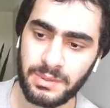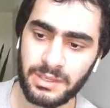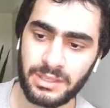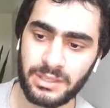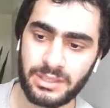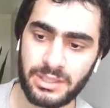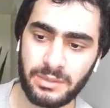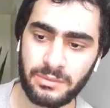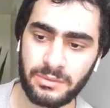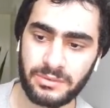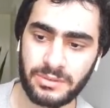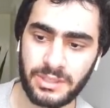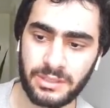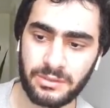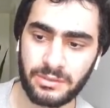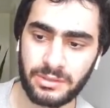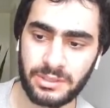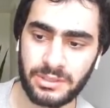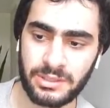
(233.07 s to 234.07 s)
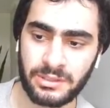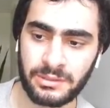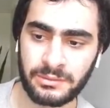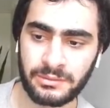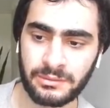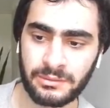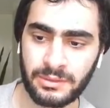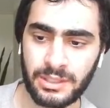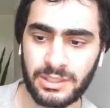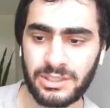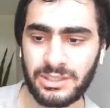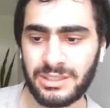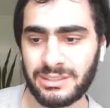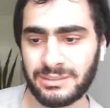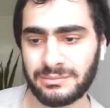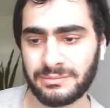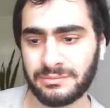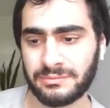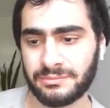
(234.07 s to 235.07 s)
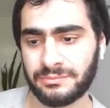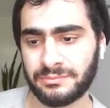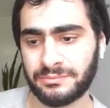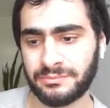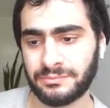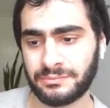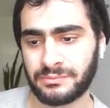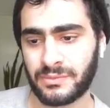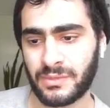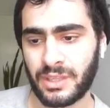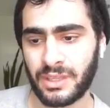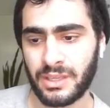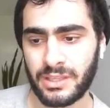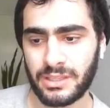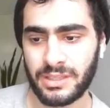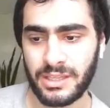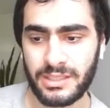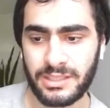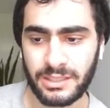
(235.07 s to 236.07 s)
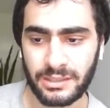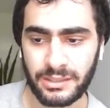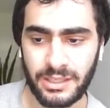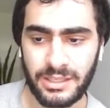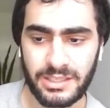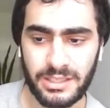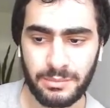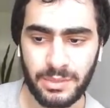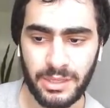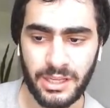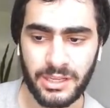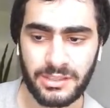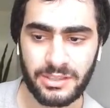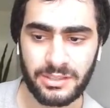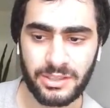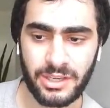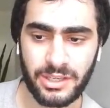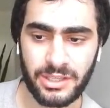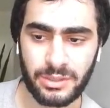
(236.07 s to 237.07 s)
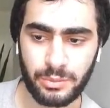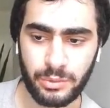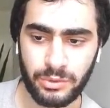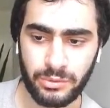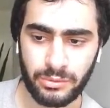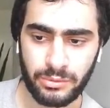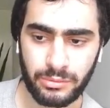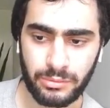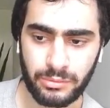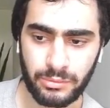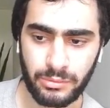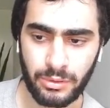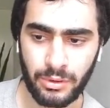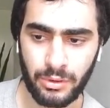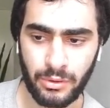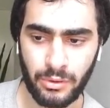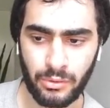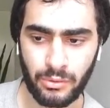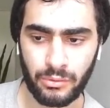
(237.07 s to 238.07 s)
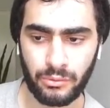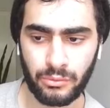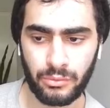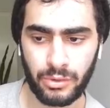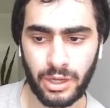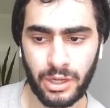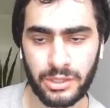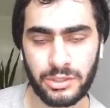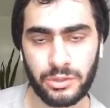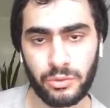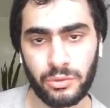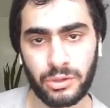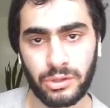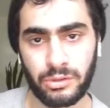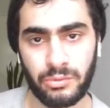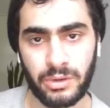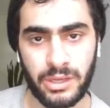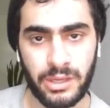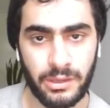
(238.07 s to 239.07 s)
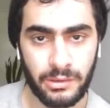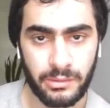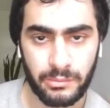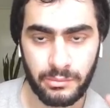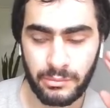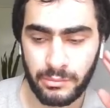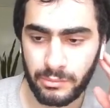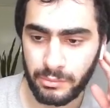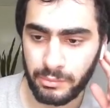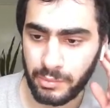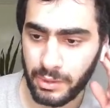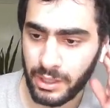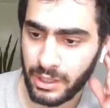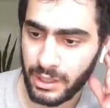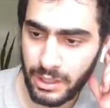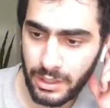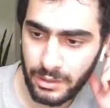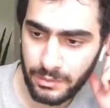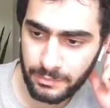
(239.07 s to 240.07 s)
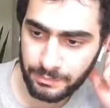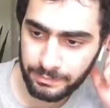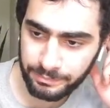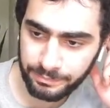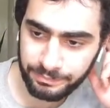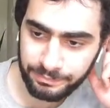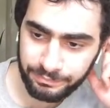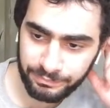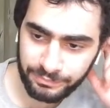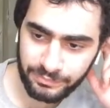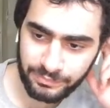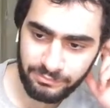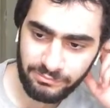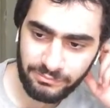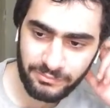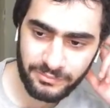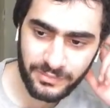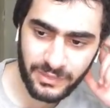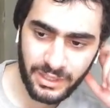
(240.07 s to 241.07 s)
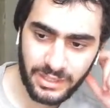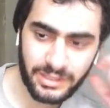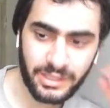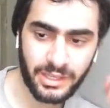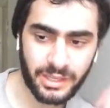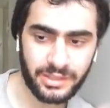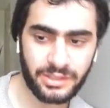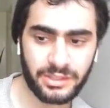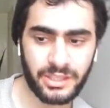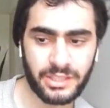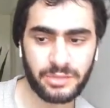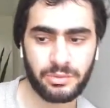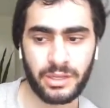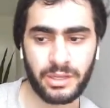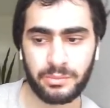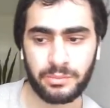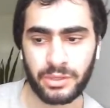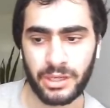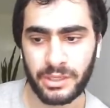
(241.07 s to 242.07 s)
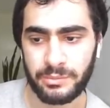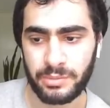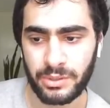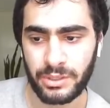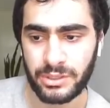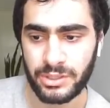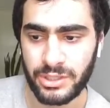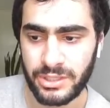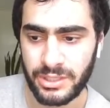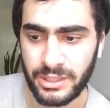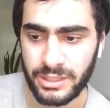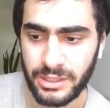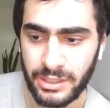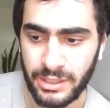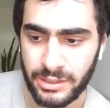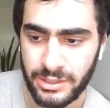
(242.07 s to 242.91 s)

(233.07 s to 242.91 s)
Chamber of Secrets. Actually, these can be interchangeable, 2 and 3, but yeah, I think that's where I'd put it just under